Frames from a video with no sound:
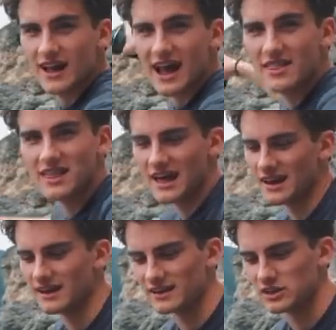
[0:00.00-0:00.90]
and
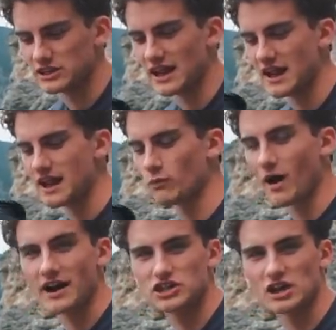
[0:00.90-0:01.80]
then get a
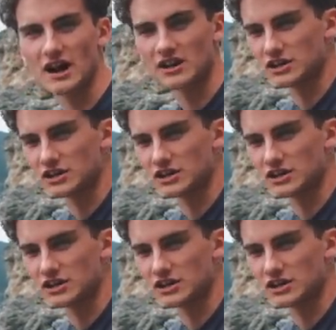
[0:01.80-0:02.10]
wide shot